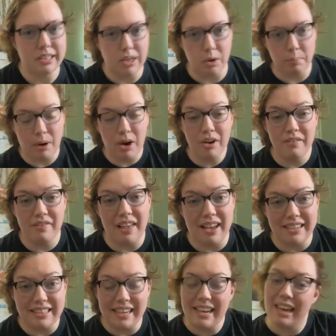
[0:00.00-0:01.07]
So part of
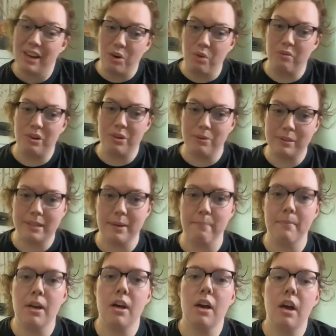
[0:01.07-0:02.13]
that is I can't overuse
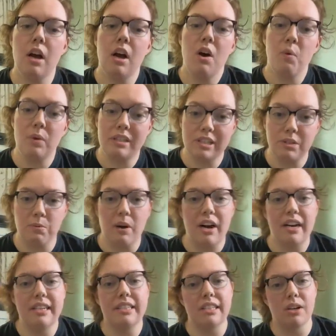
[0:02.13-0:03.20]
them, which is
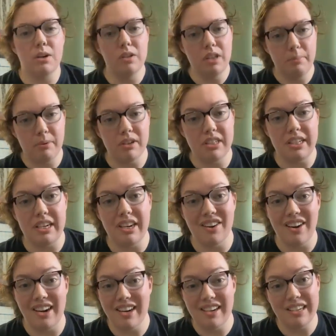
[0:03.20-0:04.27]
why it's an early bird
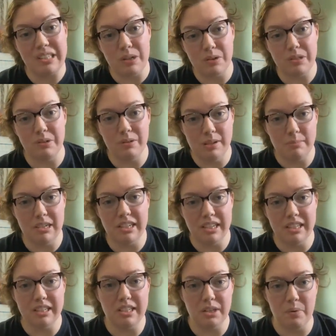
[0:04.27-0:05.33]
tier and it is also
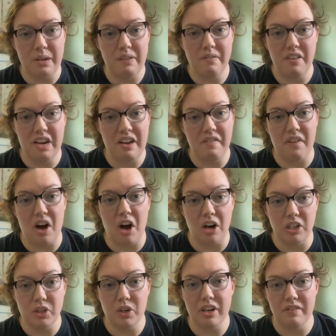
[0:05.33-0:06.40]
limited. So even if
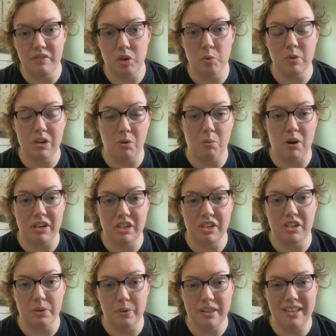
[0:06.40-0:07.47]
100 of you were to run
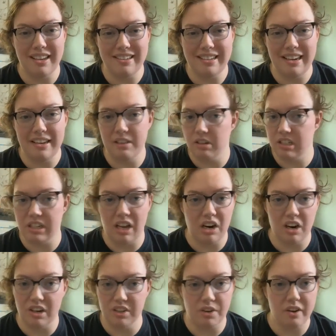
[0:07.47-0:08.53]
to do it that day, there's
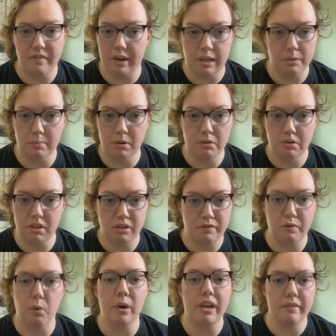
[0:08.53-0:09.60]
not 100 available. There's
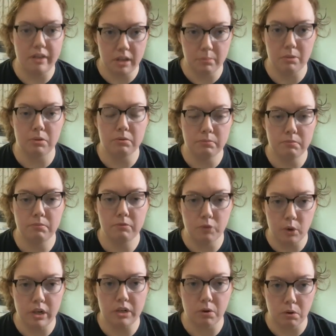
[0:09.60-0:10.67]
40 available.
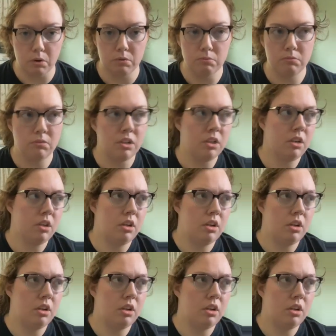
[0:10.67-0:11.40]
40 total.